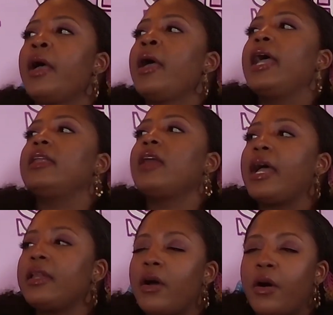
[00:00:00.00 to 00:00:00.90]
And I
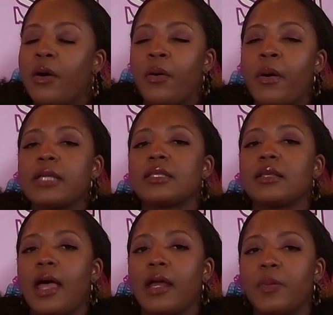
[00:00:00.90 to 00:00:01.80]
know it's a
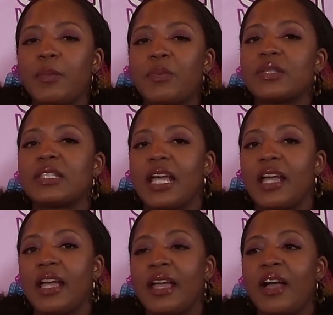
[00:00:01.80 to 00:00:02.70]
lot of people
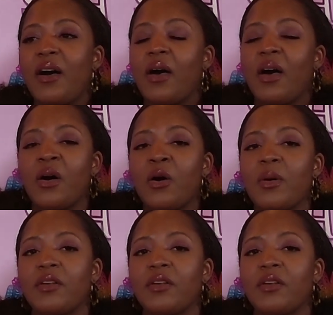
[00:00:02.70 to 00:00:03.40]
say, oh, well,